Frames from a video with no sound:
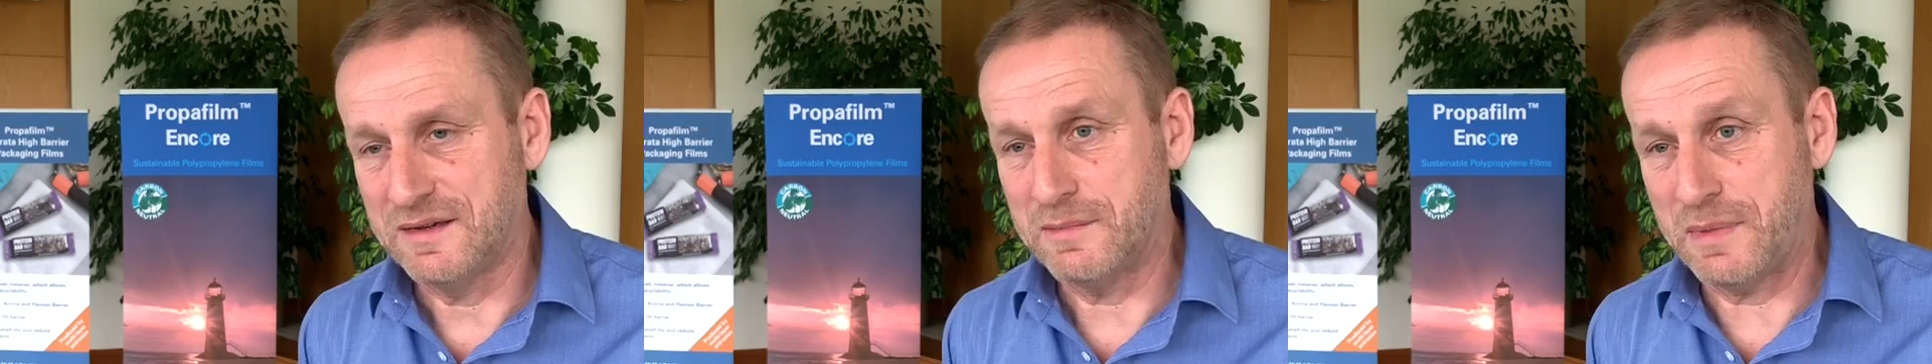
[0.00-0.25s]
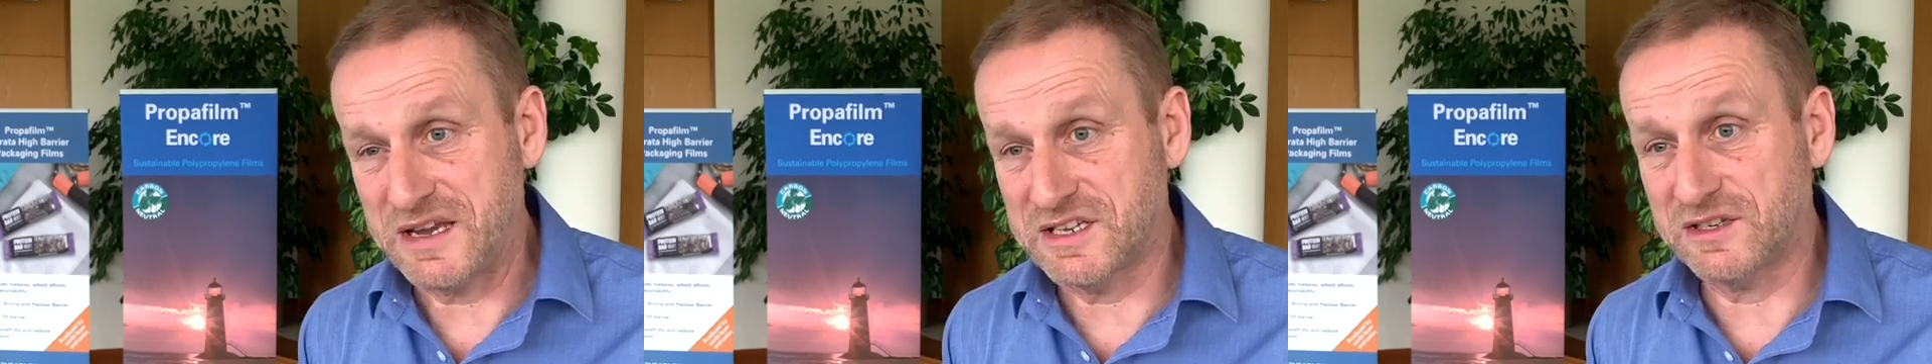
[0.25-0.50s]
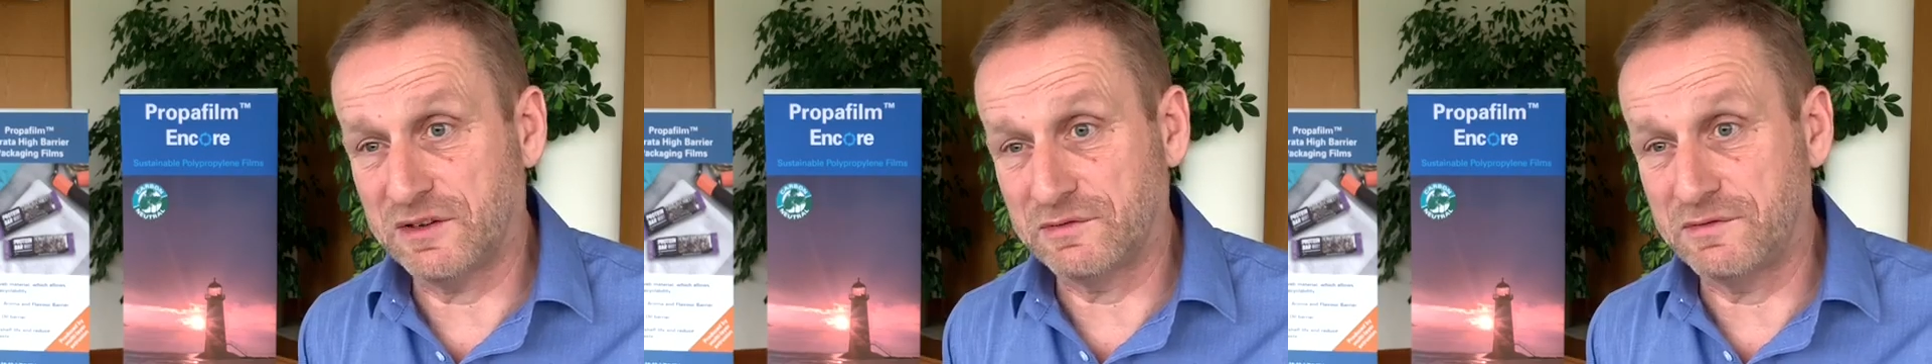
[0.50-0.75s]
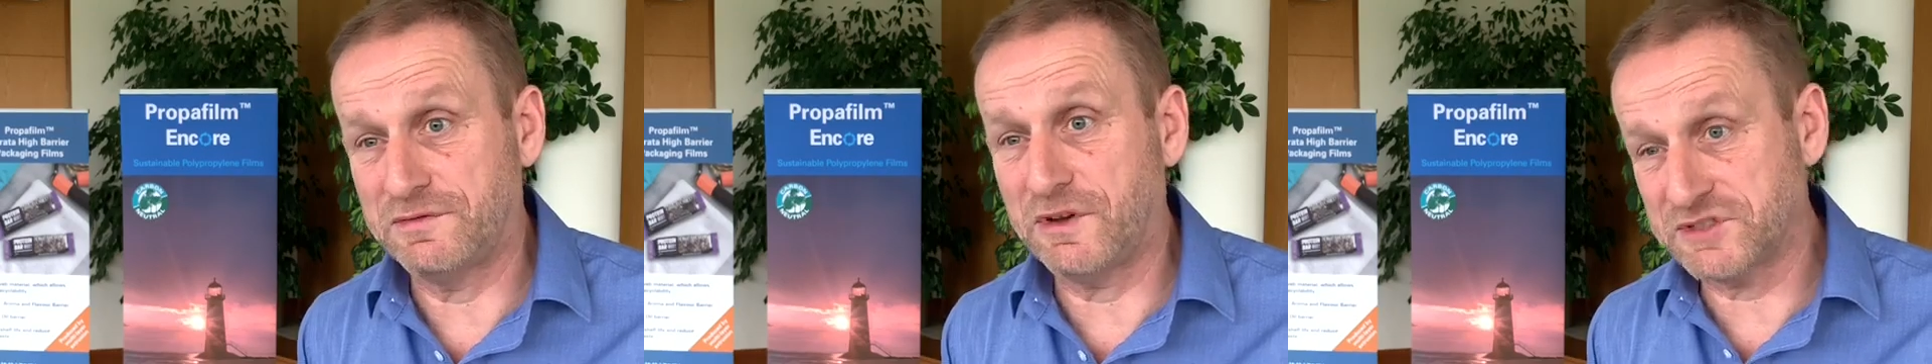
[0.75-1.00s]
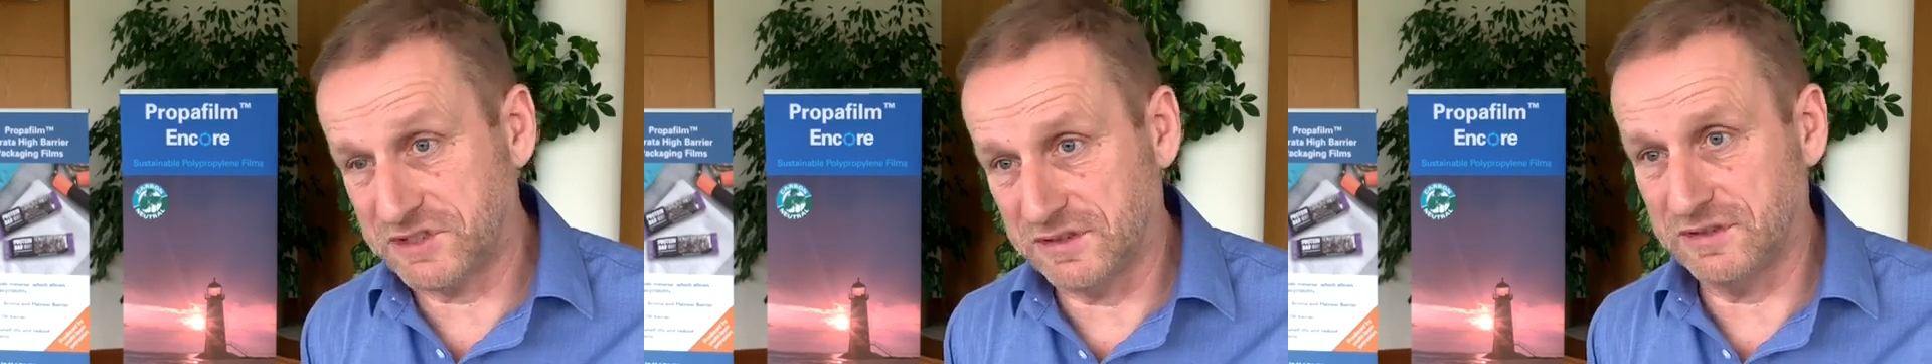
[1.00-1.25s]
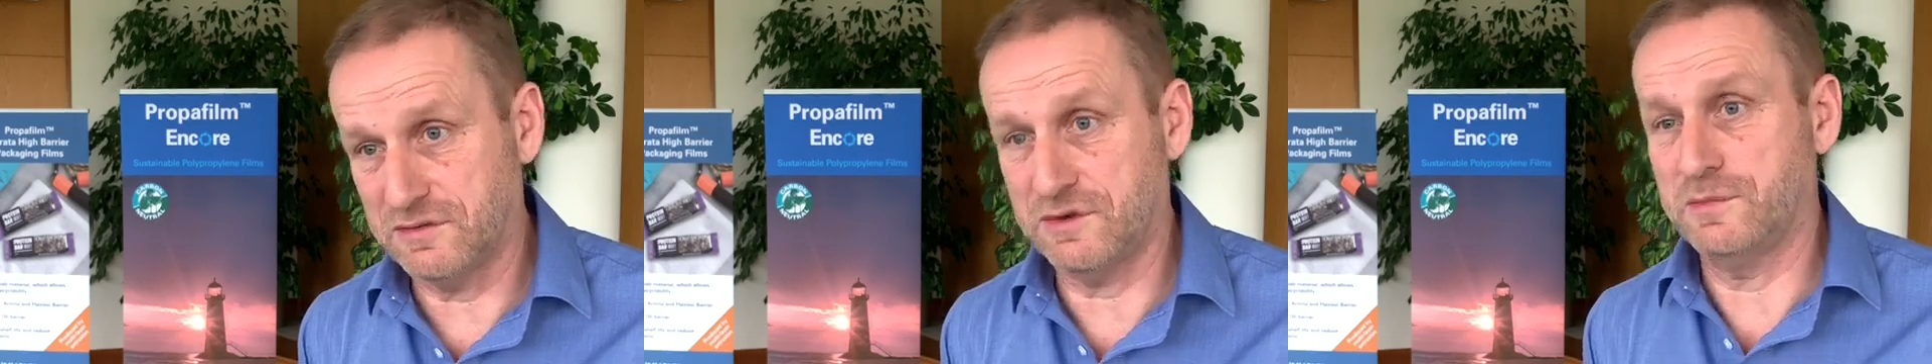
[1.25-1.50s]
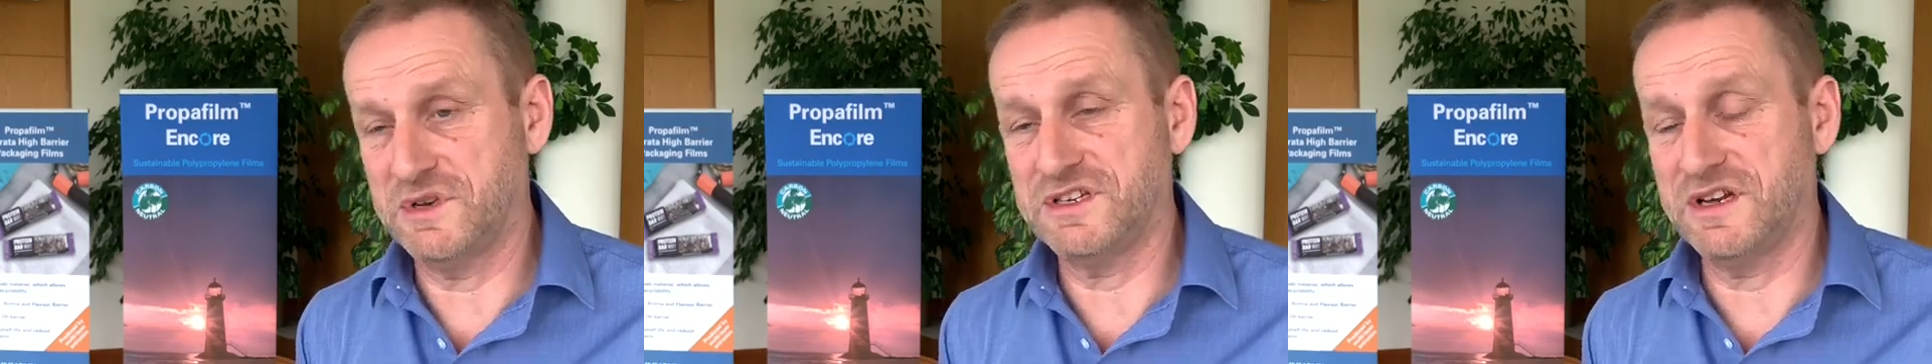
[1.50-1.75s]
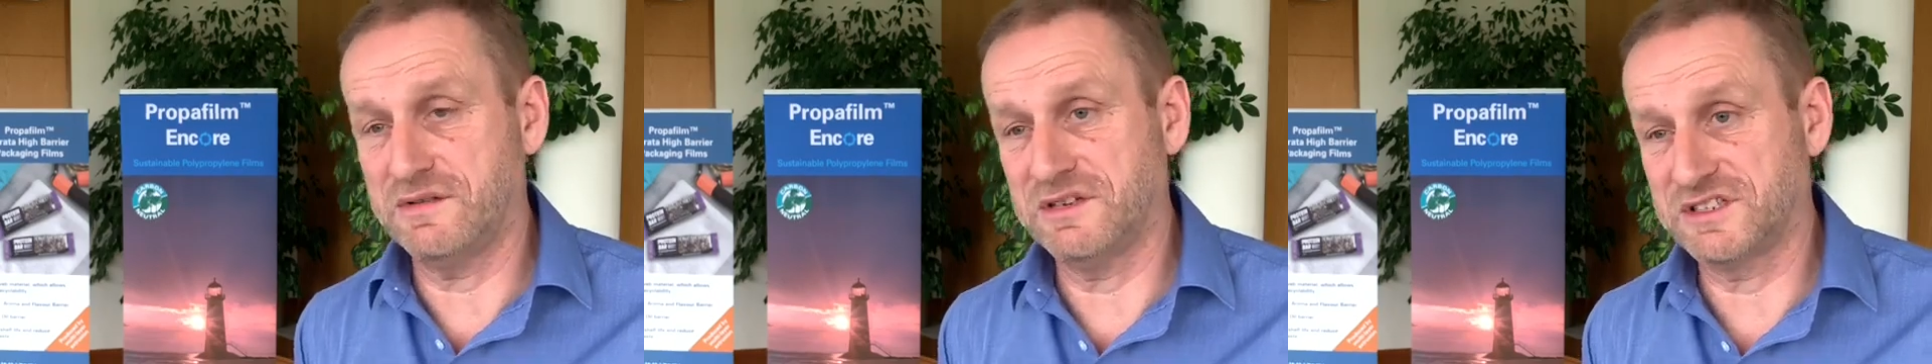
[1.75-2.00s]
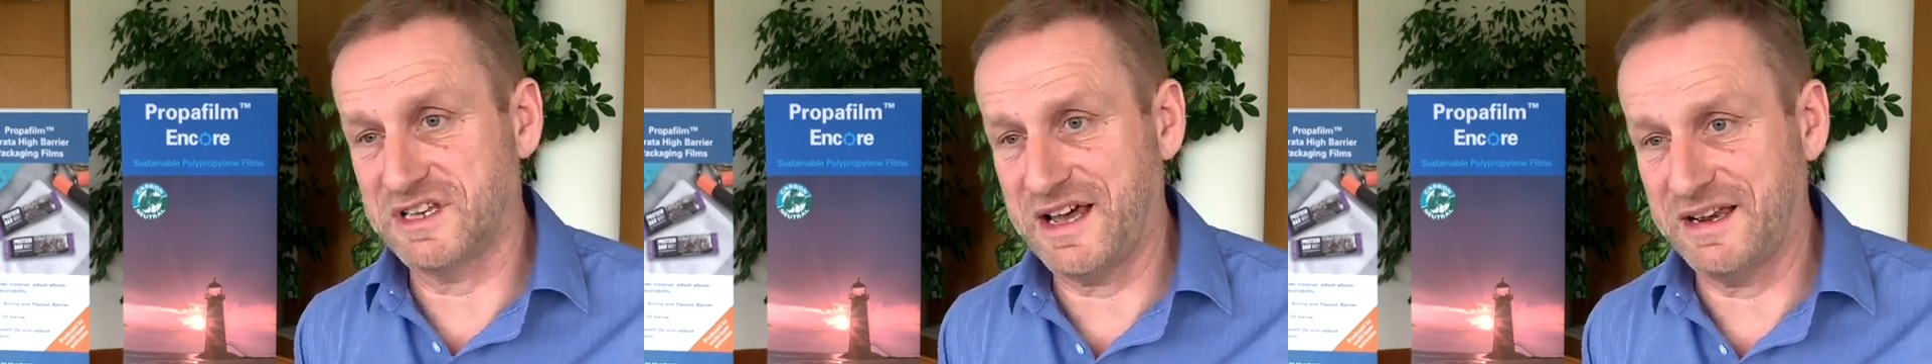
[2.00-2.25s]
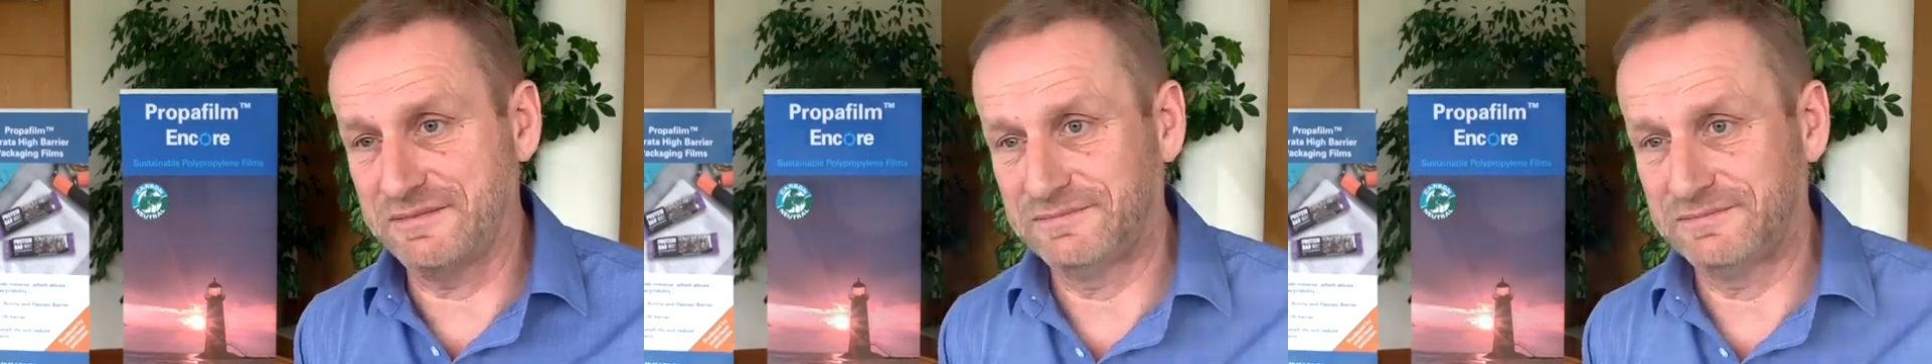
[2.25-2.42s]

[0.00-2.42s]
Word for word: based on fossil raw materials can.